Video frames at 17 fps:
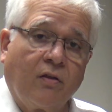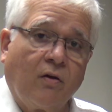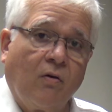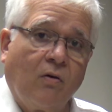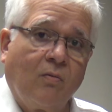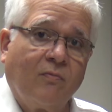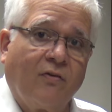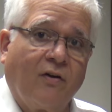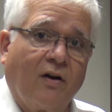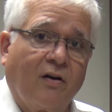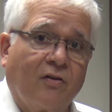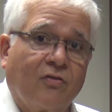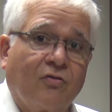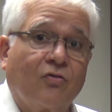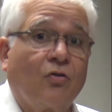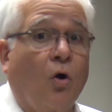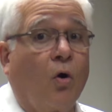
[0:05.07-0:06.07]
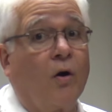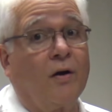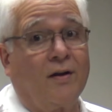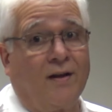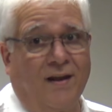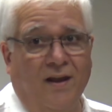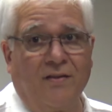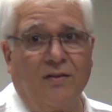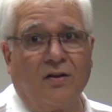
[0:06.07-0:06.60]
the home fires
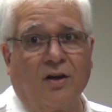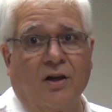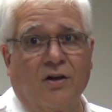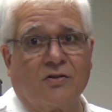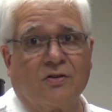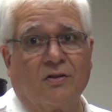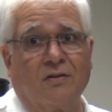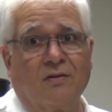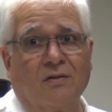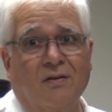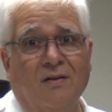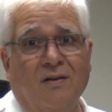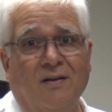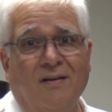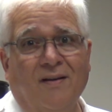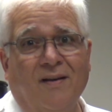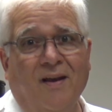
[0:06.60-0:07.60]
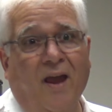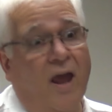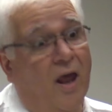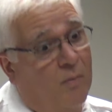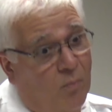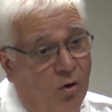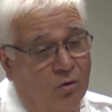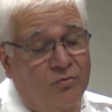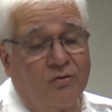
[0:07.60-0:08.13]
start in the kitchen,
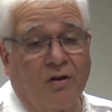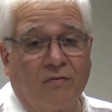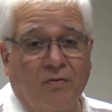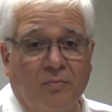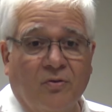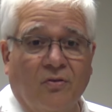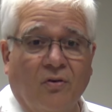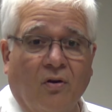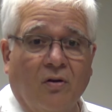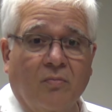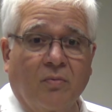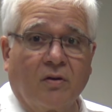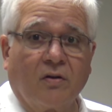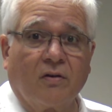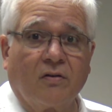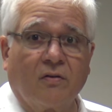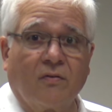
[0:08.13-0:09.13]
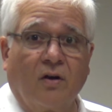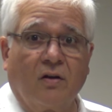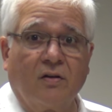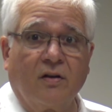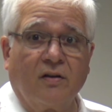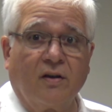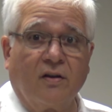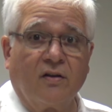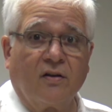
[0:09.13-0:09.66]
and most of them start because of
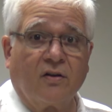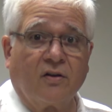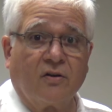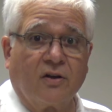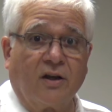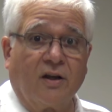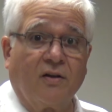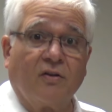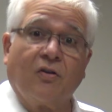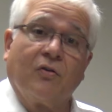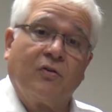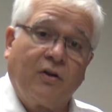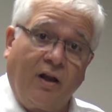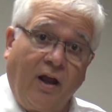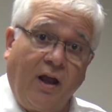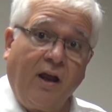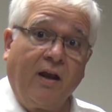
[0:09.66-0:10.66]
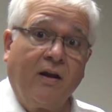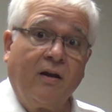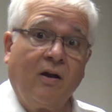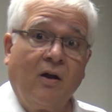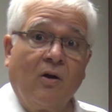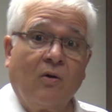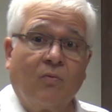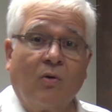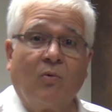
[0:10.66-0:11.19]
unattended cooking. So today
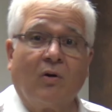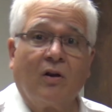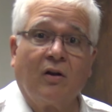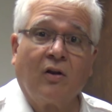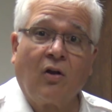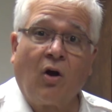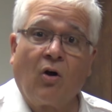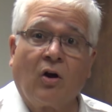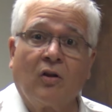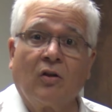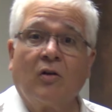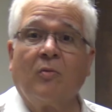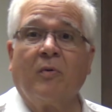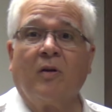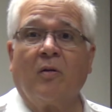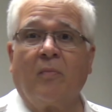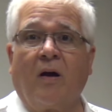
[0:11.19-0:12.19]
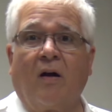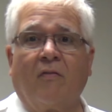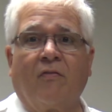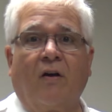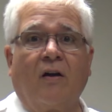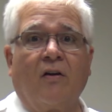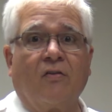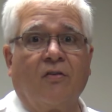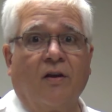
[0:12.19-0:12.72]
we want to talk a little bit about
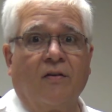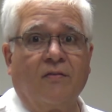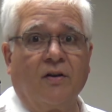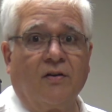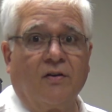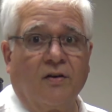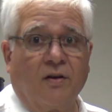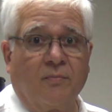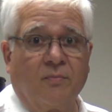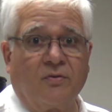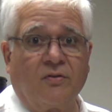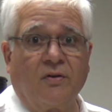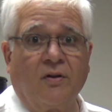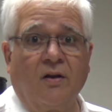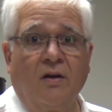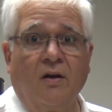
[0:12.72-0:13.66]
fire safety tips